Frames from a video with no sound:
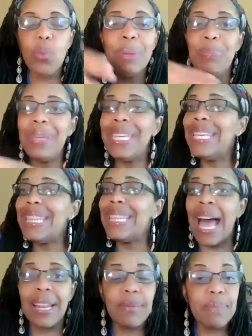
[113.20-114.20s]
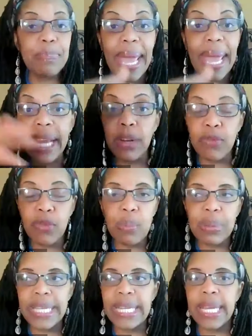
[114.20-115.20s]
would be that painful
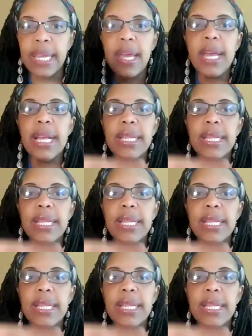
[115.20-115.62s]
bleeding.